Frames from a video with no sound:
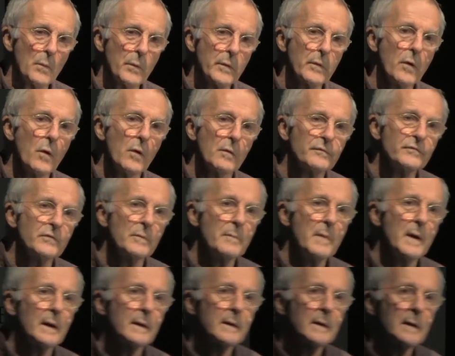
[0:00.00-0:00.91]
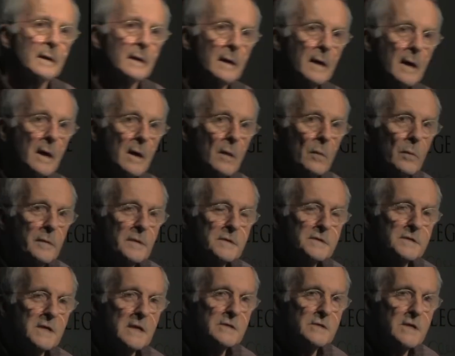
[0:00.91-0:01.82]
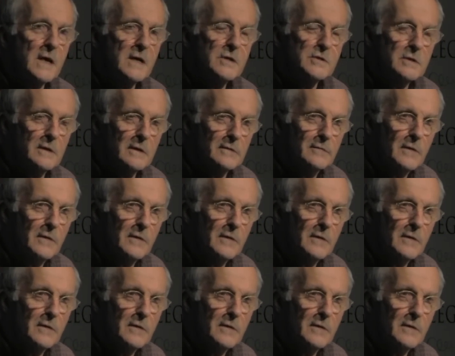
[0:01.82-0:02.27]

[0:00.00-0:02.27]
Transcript: We're all familiar with the sensation